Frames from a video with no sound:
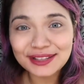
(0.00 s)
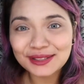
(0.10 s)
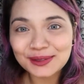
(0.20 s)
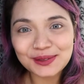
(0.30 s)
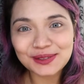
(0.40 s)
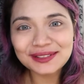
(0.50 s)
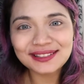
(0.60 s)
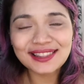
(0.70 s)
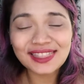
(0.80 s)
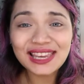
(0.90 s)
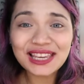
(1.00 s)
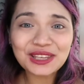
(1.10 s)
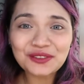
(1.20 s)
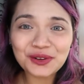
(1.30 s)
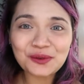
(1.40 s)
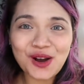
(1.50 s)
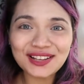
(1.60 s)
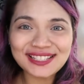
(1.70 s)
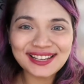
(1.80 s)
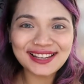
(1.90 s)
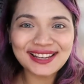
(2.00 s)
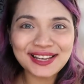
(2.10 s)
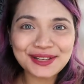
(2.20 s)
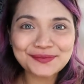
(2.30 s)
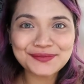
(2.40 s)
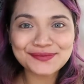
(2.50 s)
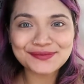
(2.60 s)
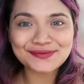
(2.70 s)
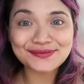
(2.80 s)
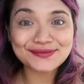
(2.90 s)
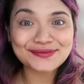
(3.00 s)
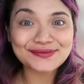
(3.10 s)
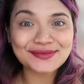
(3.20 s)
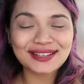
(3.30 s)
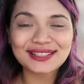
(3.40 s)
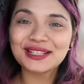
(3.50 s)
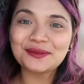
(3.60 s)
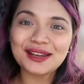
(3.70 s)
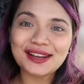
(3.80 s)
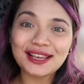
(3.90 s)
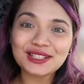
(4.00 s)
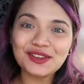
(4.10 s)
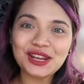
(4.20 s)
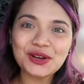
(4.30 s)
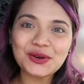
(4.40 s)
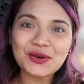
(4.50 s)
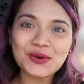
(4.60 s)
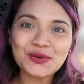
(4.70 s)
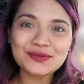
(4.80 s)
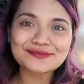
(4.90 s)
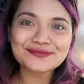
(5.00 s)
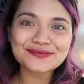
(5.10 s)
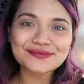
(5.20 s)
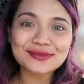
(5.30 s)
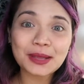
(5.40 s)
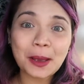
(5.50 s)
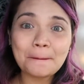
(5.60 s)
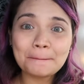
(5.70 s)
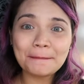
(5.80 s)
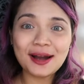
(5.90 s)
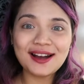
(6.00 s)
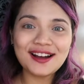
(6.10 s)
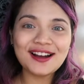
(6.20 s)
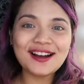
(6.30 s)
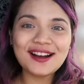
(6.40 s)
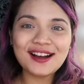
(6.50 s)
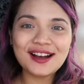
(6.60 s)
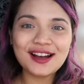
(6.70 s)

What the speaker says: So yun, thank you for watching! Till my next video! Bye!